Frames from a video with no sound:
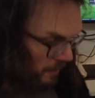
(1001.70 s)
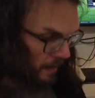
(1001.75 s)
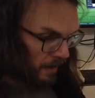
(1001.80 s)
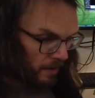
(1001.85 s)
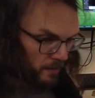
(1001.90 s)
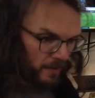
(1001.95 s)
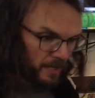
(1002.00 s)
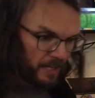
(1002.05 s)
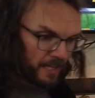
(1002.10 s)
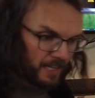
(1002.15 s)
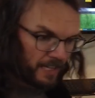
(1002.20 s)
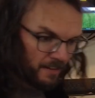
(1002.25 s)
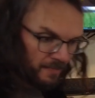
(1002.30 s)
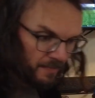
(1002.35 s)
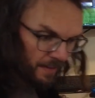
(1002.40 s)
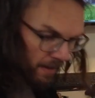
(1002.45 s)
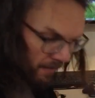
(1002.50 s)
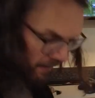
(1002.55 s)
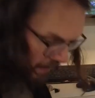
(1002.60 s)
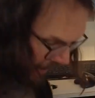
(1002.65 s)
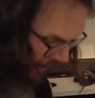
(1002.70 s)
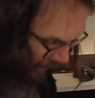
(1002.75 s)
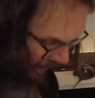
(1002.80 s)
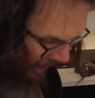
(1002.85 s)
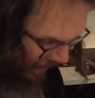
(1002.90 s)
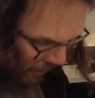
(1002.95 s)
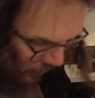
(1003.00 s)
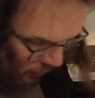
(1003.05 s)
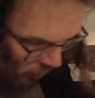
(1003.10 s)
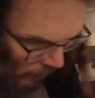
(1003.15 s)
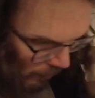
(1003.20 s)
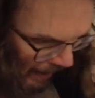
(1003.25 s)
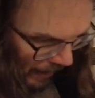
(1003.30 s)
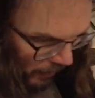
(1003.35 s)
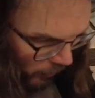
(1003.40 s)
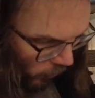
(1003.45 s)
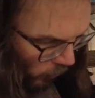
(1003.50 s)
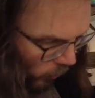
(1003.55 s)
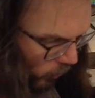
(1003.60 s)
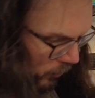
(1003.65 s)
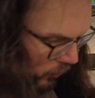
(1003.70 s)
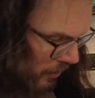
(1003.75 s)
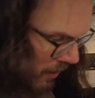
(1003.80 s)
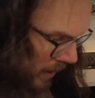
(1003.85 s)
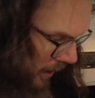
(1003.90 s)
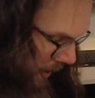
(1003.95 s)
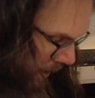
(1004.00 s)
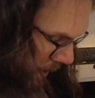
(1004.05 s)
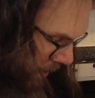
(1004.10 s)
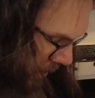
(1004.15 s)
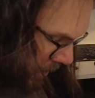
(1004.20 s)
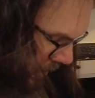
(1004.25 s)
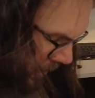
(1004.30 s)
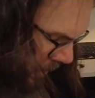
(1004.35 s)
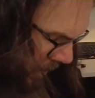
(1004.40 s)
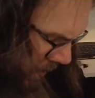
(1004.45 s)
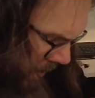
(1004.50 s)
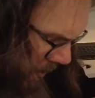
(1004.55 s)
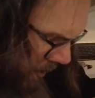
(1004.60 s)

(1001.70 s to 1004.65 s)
with how quickly I found that. These are all my old cards.